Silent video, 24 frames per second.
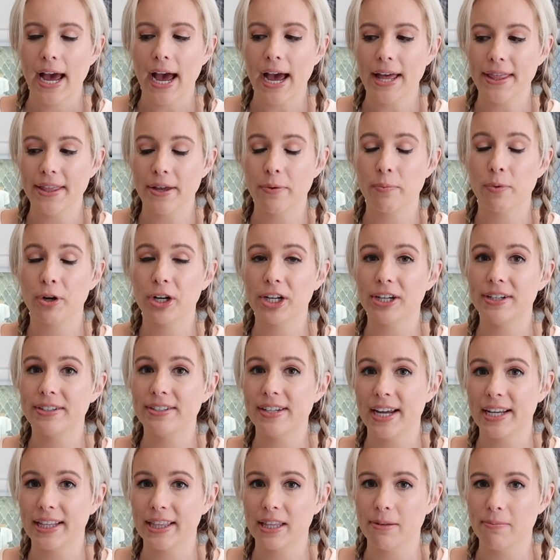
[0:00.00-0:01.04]
and then we're gonna
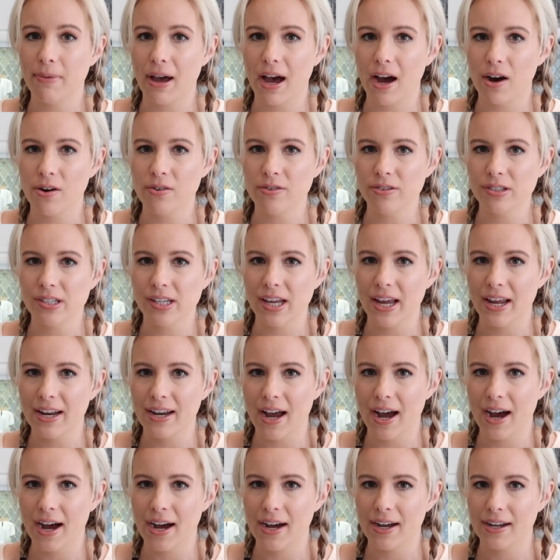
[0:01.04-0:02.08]
take them out and
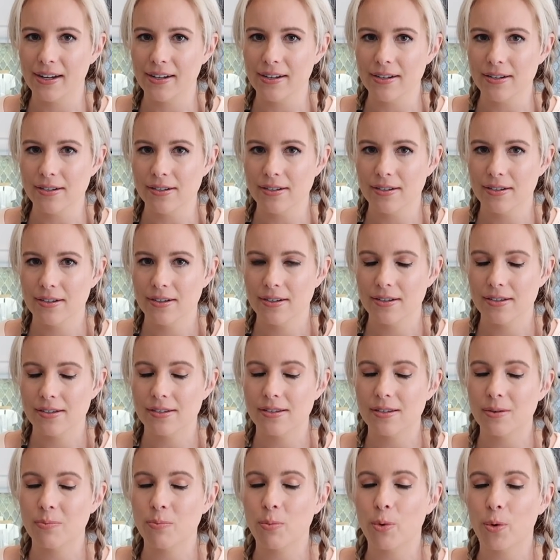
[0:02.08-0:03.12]
add
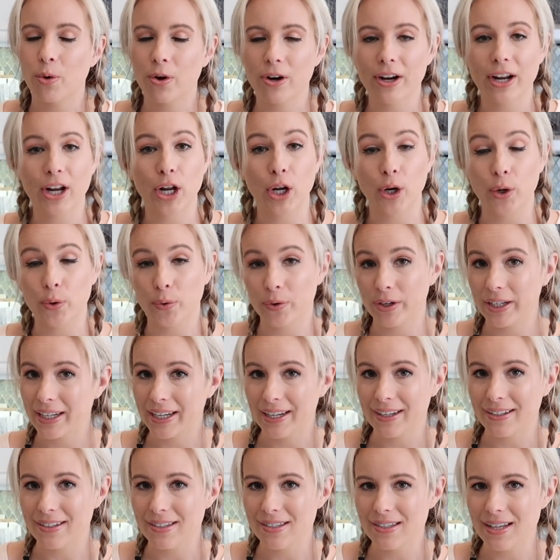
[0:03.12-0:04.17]
some more
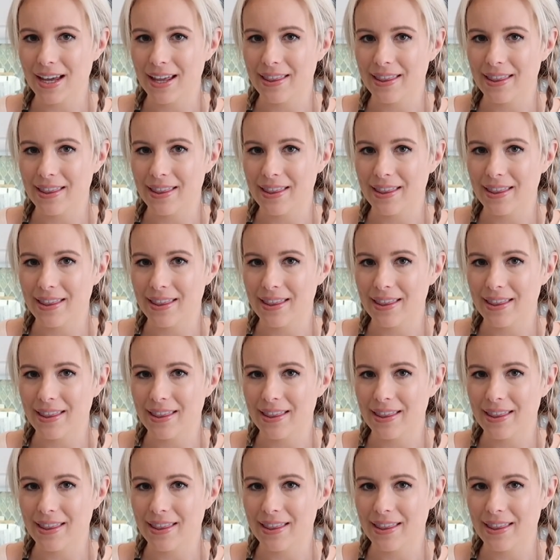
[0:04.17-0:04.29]
ingredients.